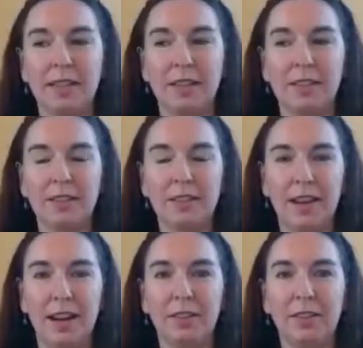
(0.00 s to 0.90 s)
sense.
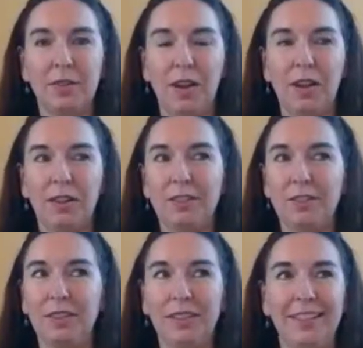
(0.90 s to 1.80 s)
Yeah, you've got to
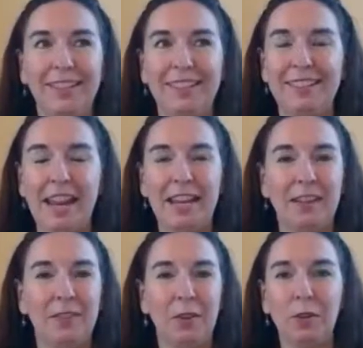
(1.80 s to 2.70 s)
take it
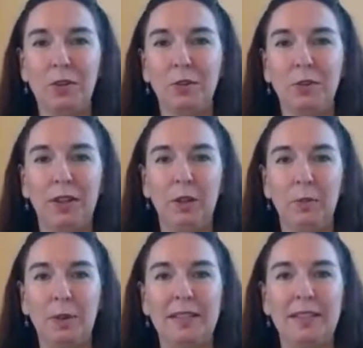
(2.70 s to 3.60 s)
in
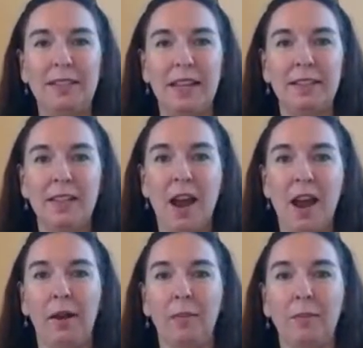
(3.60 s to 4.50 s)
little pieces at a
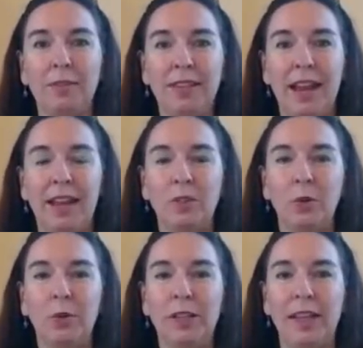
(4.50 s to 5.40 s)
time. Yeah, I
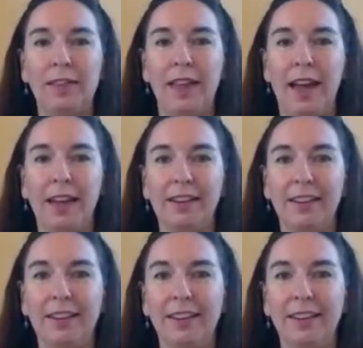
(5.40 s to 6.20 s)
totally get that.